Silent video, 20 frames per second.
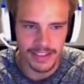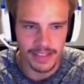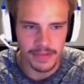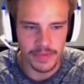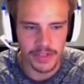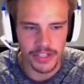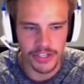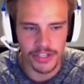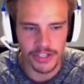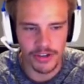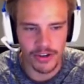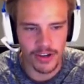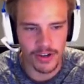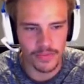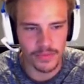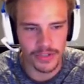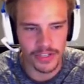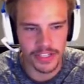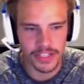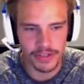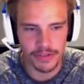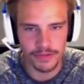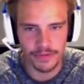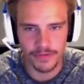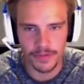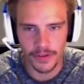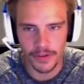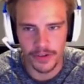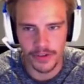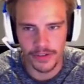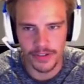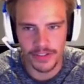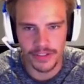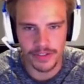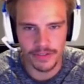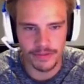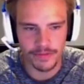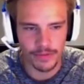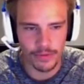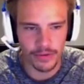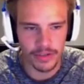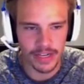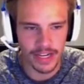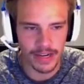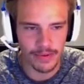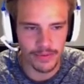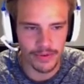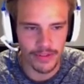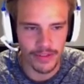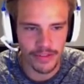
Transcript: I mean, Sean, we're still first. Fournette, we're